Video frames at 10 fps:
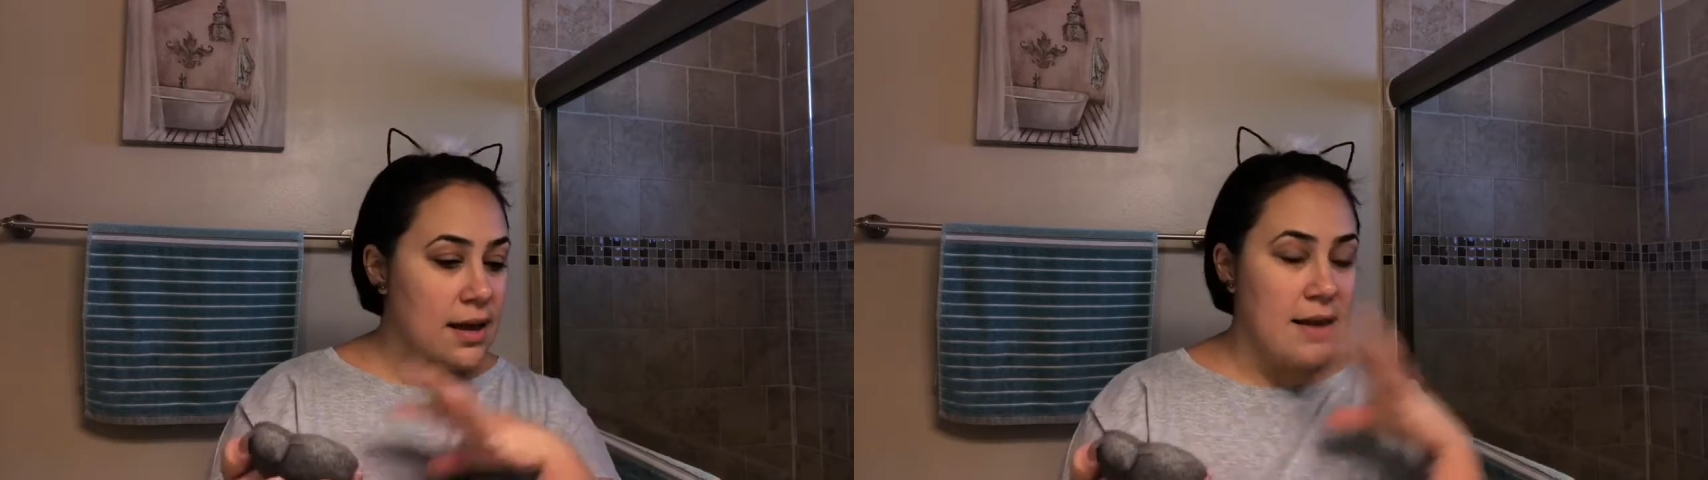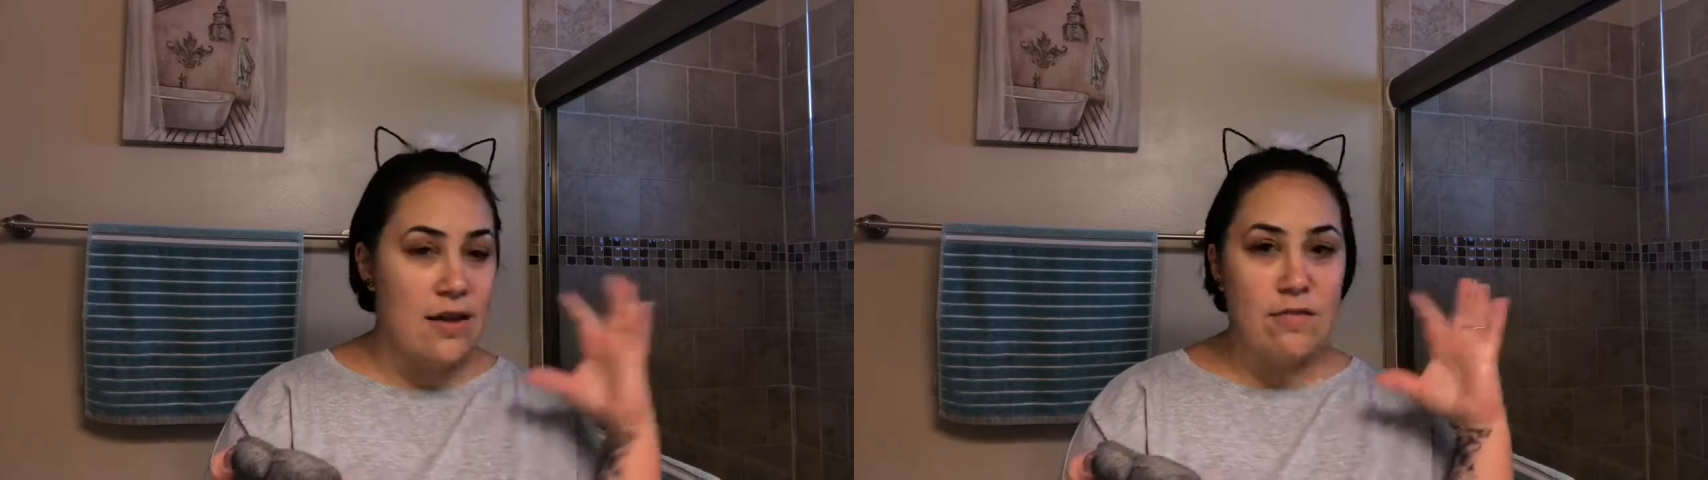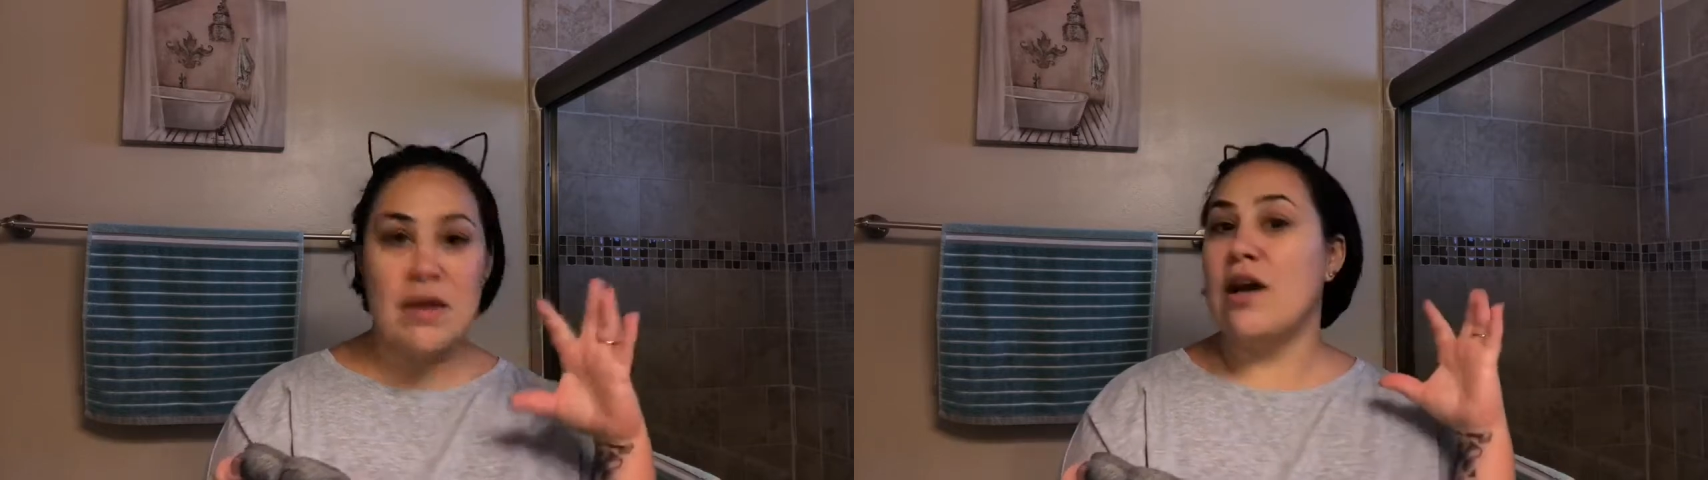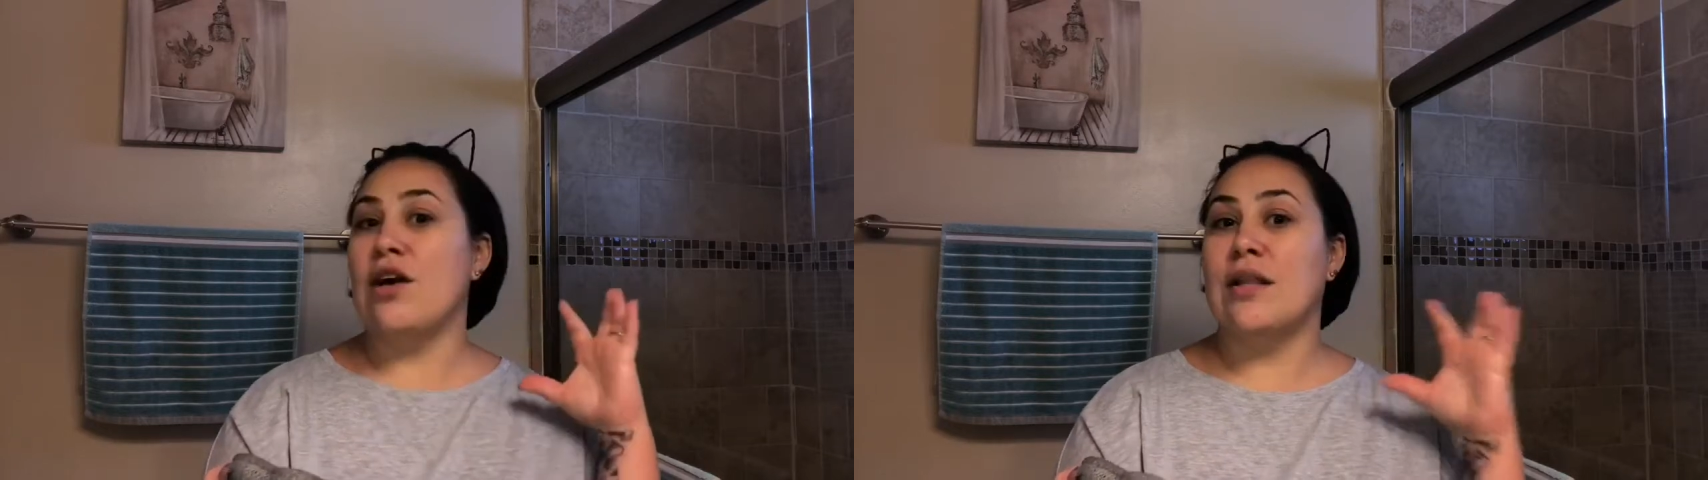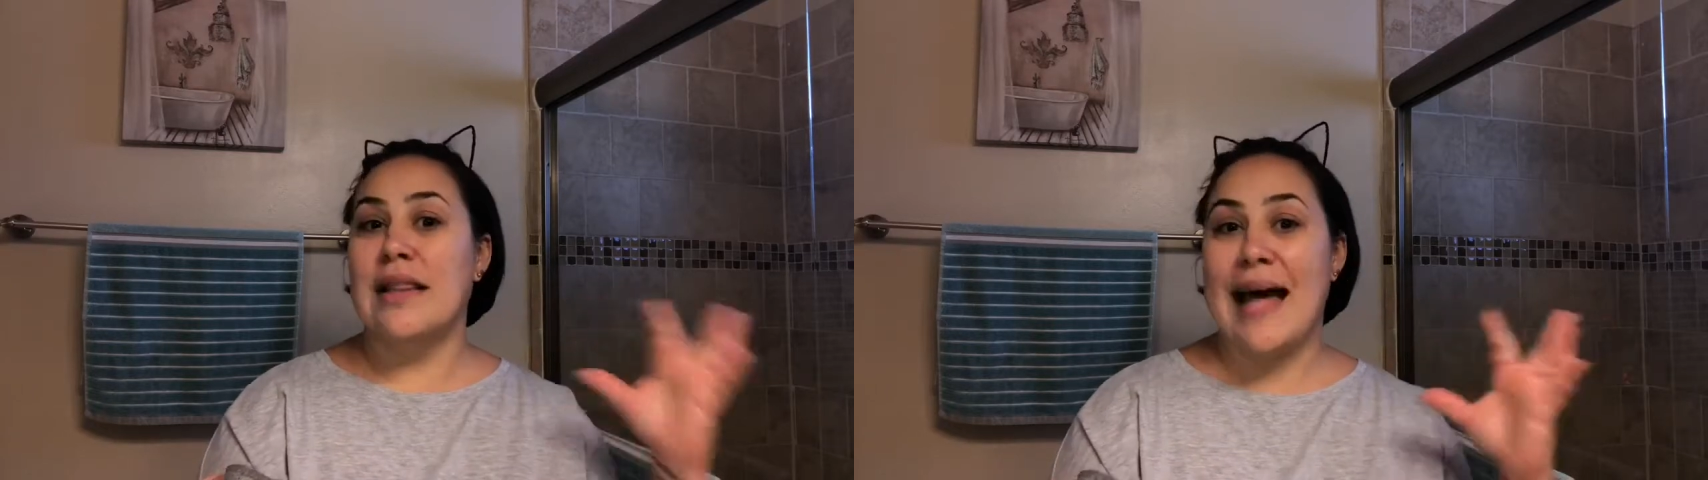give me a
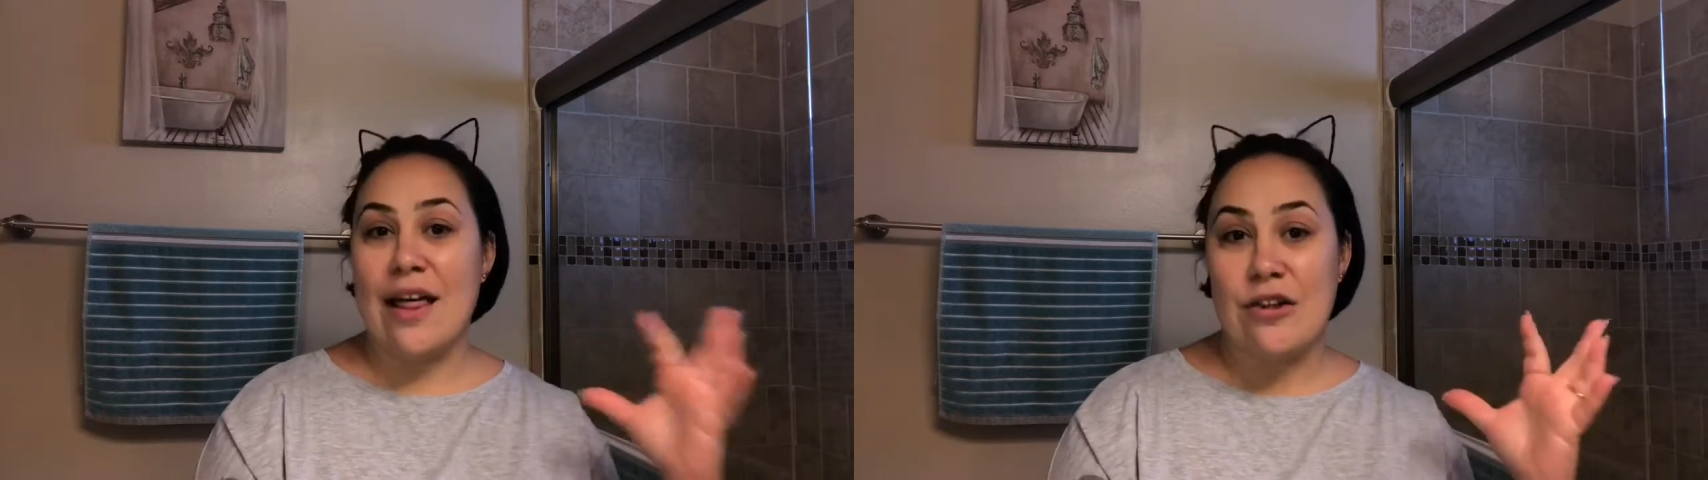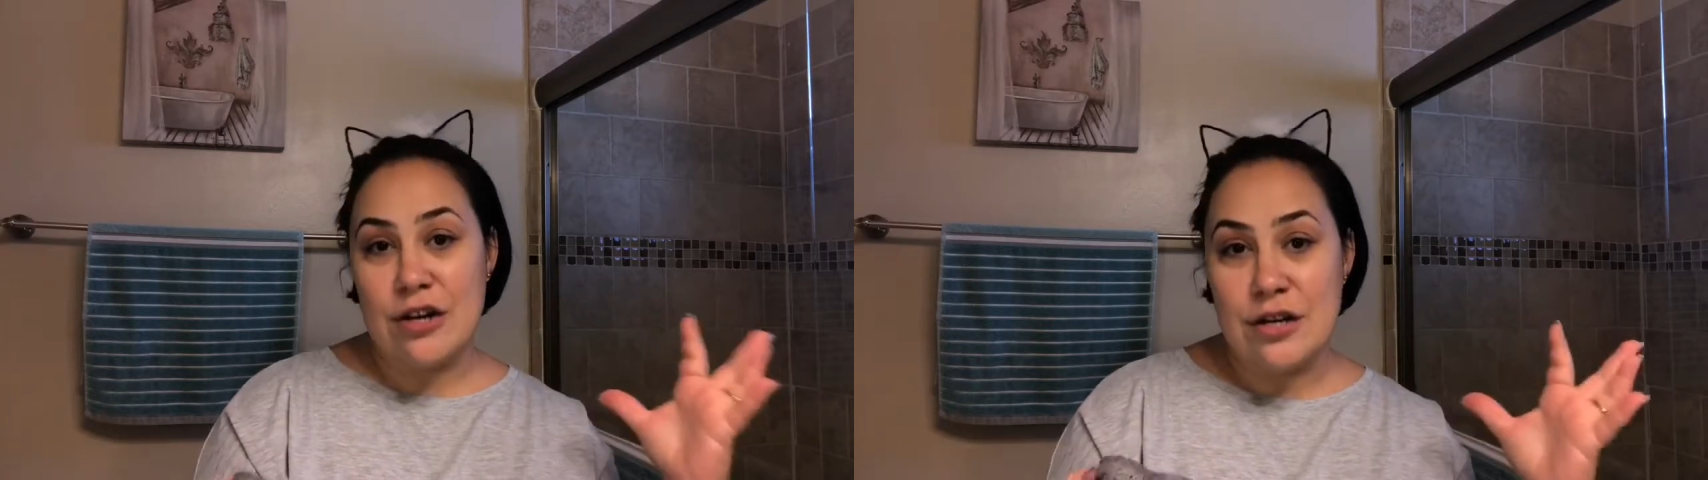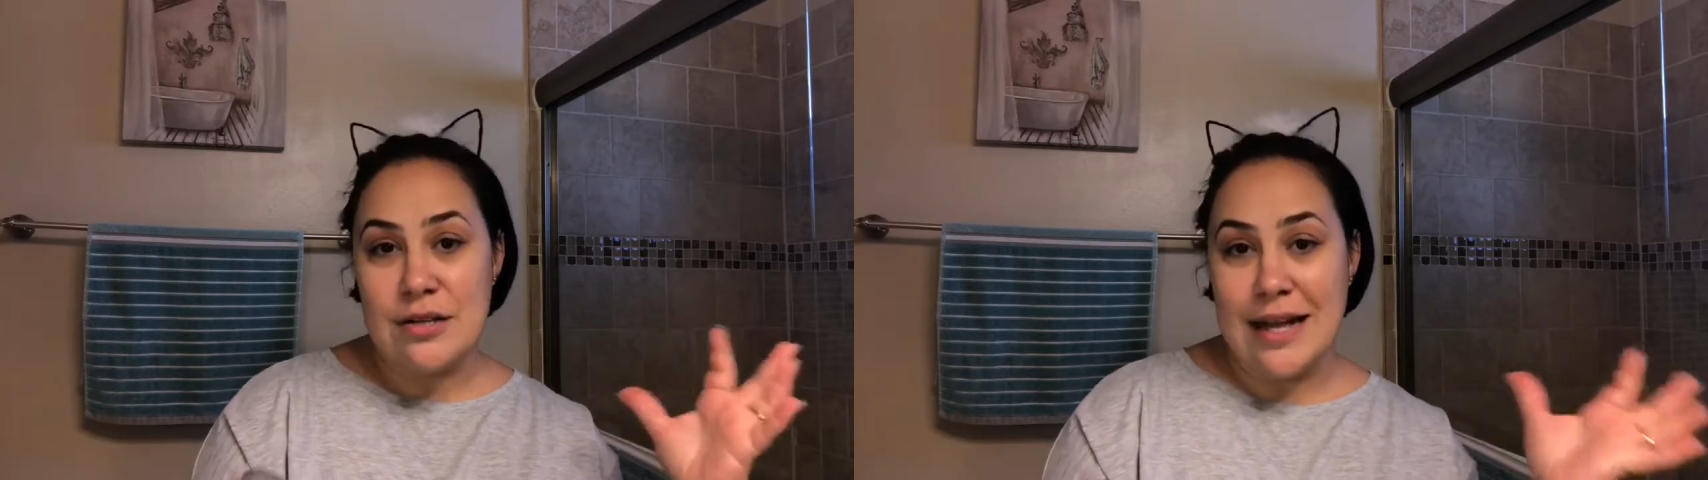good lather.